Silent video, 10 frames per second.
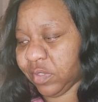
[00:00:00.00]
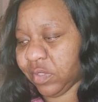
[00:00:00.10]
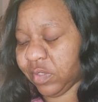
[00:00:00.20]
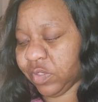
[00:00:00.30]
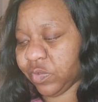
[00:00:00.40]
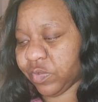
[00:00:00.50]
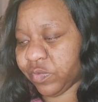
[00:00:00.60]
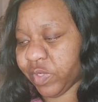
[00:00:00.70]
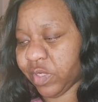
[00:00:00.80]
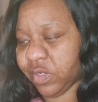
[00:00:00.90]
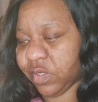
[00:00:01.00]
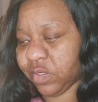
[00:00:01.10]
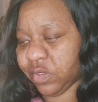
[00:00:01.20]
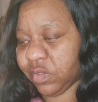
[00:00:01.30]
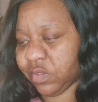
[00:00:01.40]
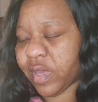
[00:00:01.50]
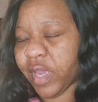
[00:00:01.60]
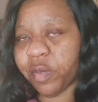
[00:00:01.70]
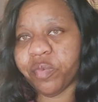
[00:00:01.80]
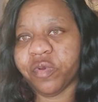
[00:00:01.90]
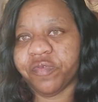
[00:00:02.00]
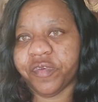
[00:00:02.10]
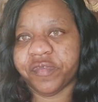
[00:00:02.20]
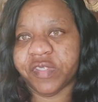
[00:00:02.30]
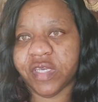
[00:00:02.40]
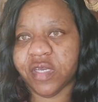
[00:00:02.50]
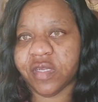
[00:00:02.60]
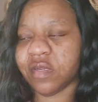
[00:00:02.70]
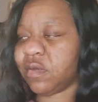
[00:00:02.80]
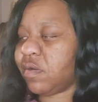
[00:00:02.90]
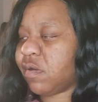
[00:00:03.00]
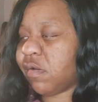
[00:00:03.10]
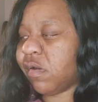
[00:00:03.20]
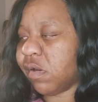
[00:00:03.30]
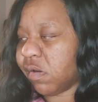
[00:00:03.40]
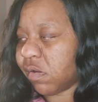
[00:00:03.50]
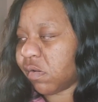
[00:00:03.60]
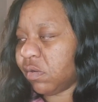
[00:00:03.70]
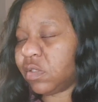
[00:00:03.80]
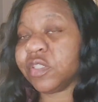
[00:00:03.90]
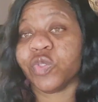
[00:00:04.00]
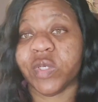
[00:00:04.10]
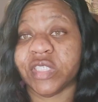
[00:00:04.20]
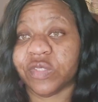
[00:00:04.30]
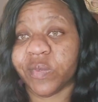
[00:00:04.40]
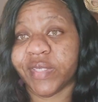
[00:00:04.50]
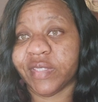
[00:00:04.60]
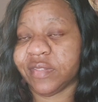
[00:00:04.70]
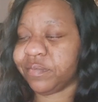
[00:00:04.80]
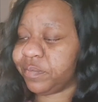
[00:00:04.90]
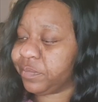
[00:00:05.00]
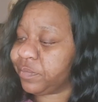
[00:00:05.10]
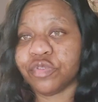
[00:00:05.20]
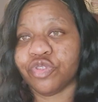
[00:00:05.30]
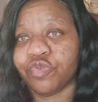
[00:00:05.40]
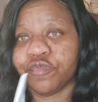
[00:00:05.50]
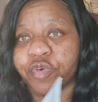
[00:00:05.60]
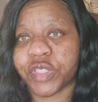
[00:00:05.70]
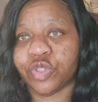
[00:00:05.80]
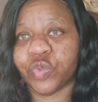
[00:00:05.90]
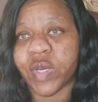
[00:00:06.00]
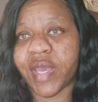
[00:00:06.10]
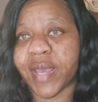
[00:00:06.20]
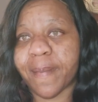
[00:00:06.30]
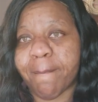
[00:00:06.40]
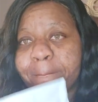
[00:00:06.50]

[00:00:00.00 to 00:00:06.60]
And this was written April 15, 2020, 2:42 a.m.